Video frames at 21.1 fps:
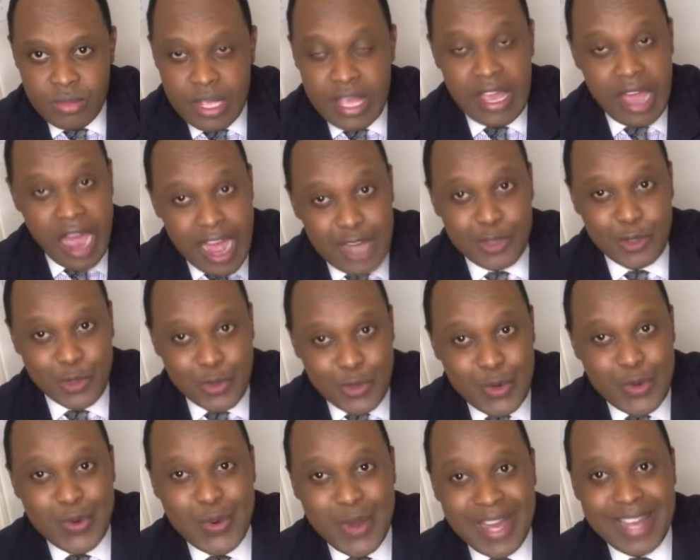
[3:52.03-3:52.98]
he had to
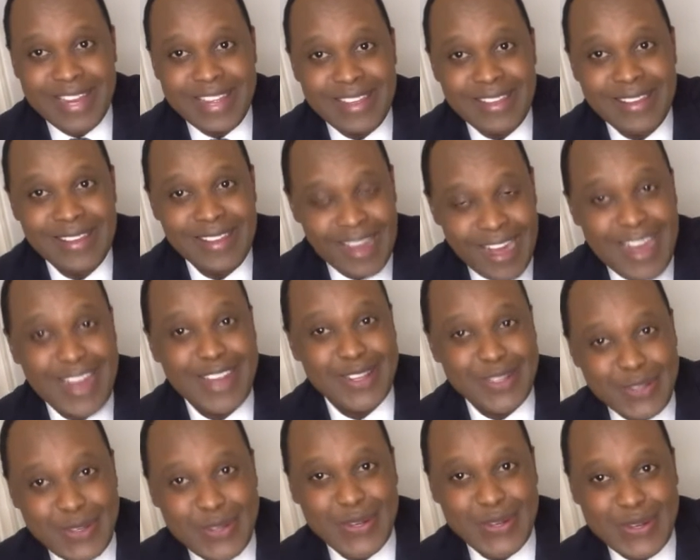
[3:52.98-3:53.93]
do what he
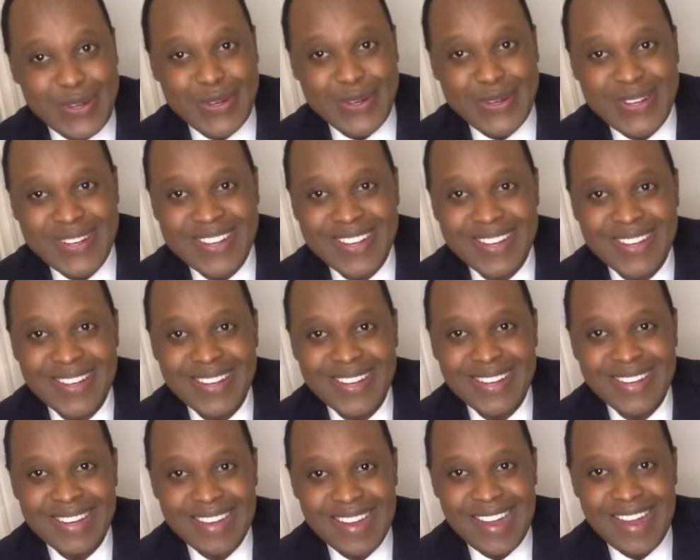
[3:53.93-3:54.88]
had to do
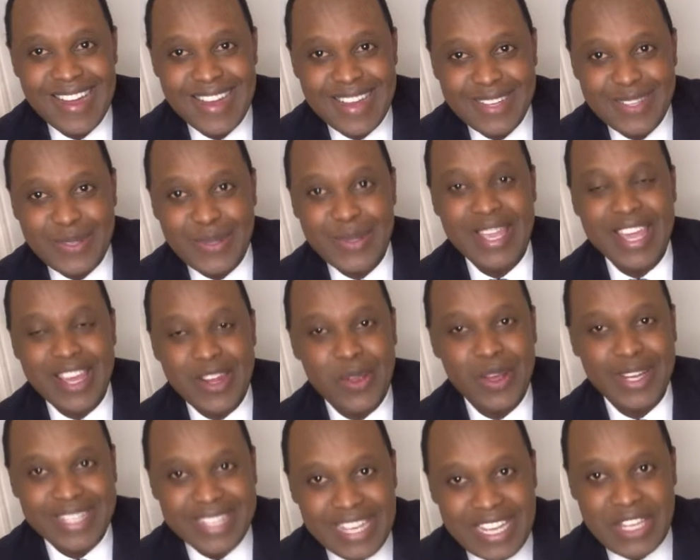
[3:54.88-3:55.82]
to get
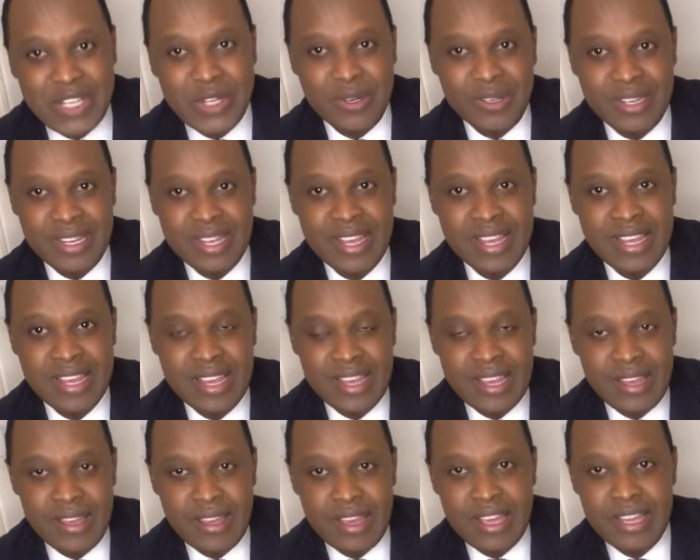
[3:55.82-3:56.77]
your attention
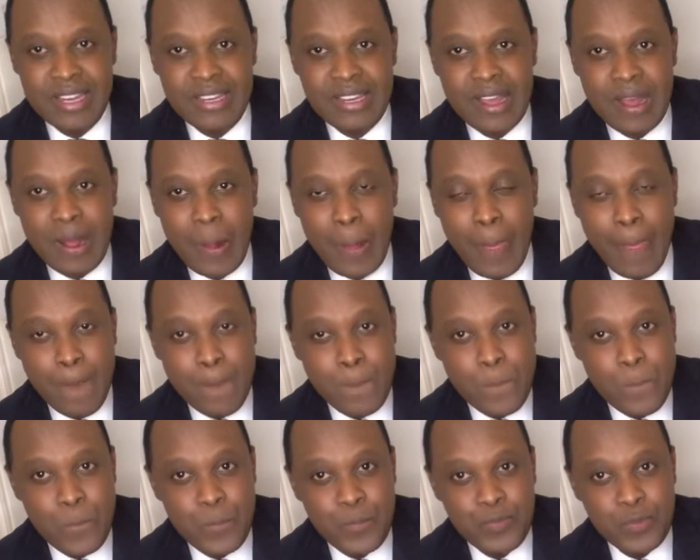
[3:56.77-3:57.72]
and
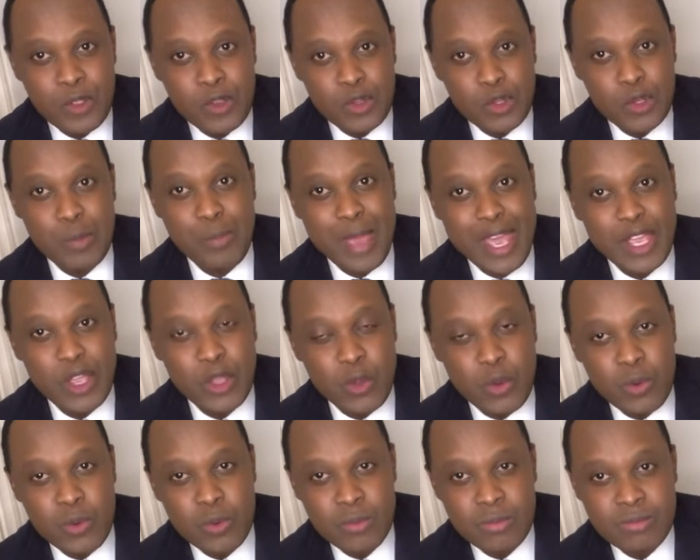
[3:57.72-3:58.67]
to make
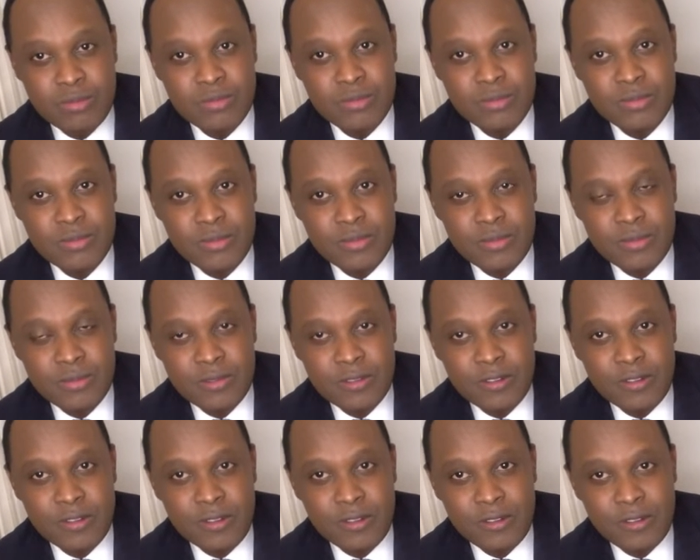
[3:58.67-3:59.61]
you
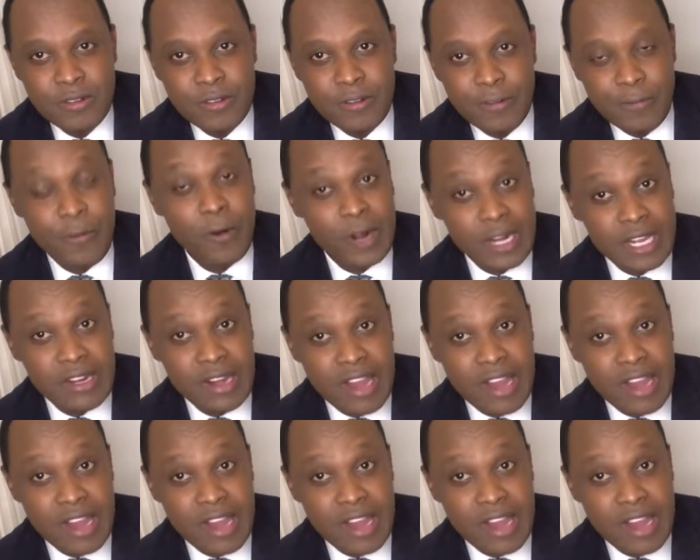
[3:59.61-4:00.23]
fall